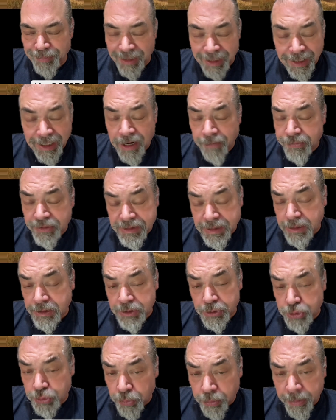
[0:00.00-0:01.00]
never
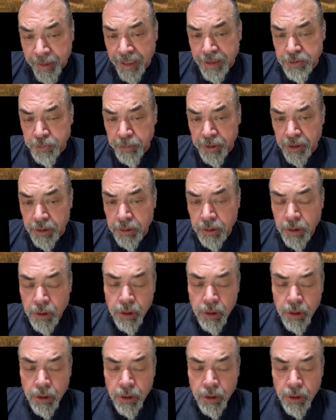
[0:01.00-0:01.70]
ceases to amaze me.